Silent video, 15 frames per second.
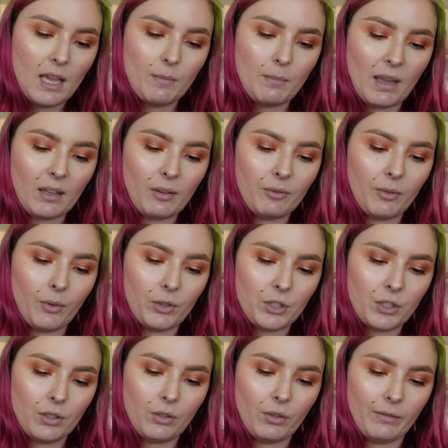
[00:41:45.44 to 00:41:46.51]
make a
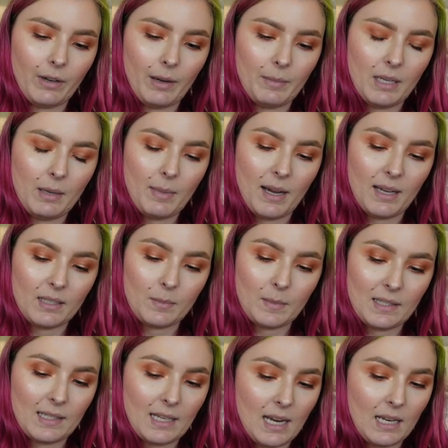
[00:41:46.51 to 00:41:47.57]
fortune, or remedy past
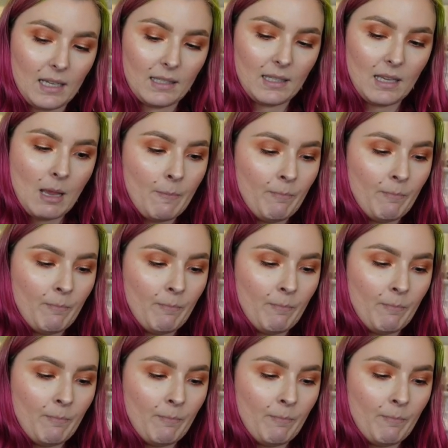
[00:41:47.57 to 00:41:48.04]
mistakes.